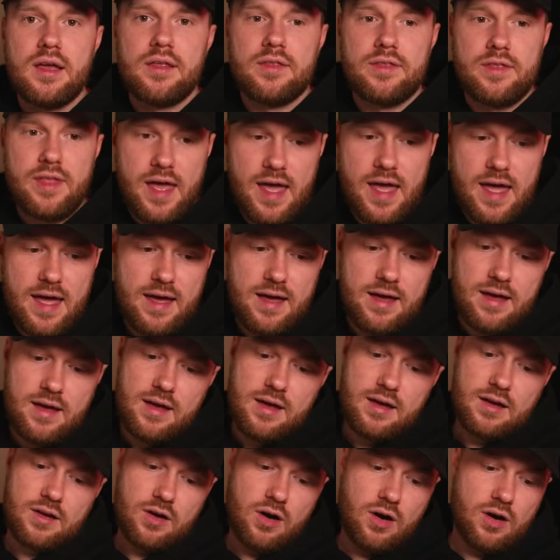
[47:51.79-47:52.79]
their
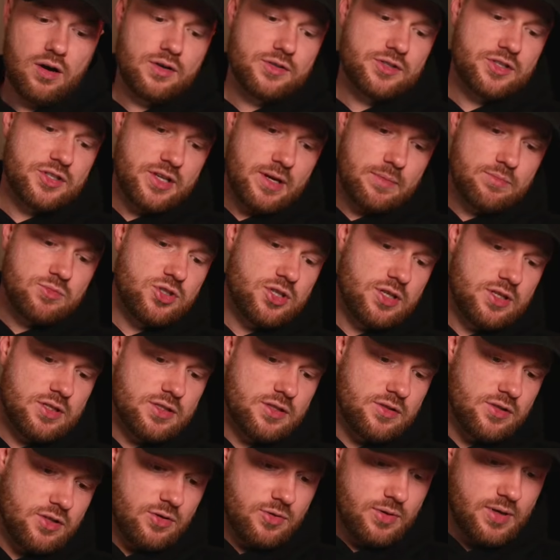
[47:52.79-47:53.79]
cars as MGs in
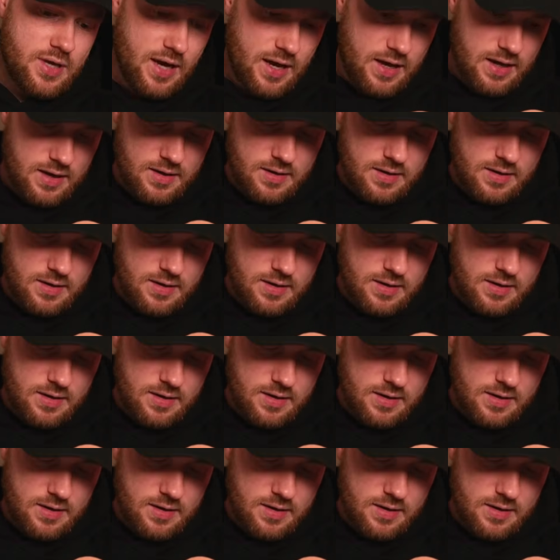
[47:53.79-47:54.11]
the UK.